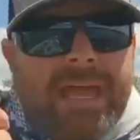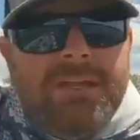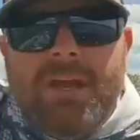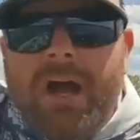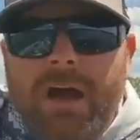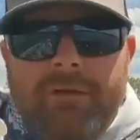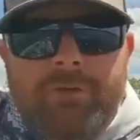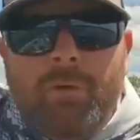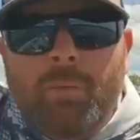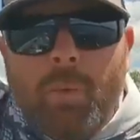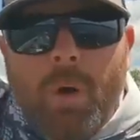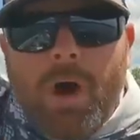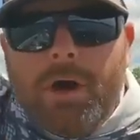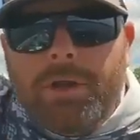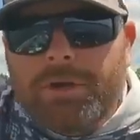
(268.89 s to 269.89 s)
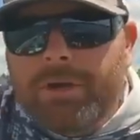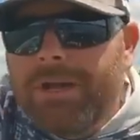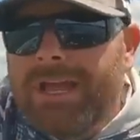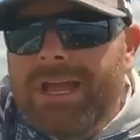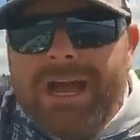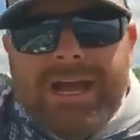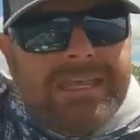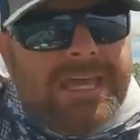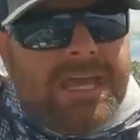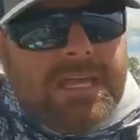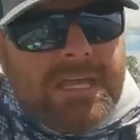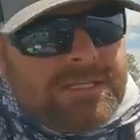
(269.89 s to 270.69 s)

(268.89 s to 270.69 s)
and cover water. Again,